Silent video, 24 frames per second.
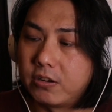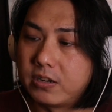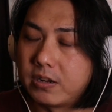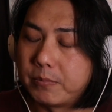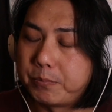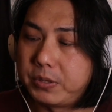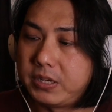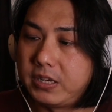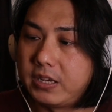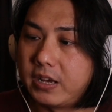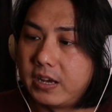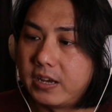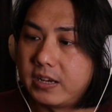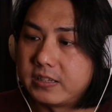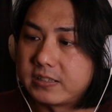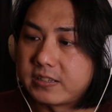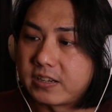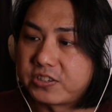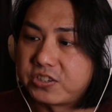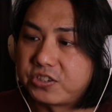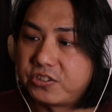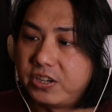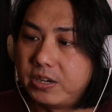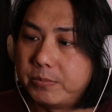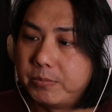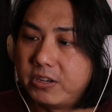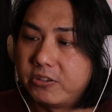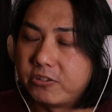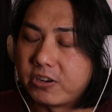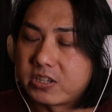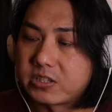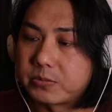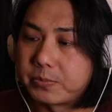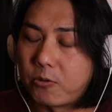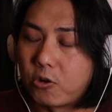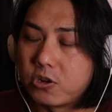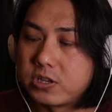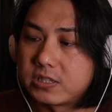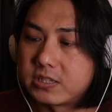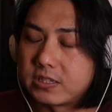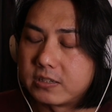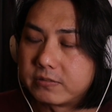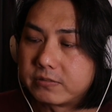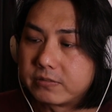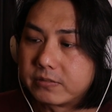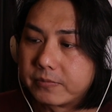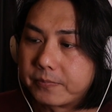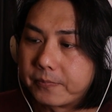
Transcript: on the PA is extremely responsive.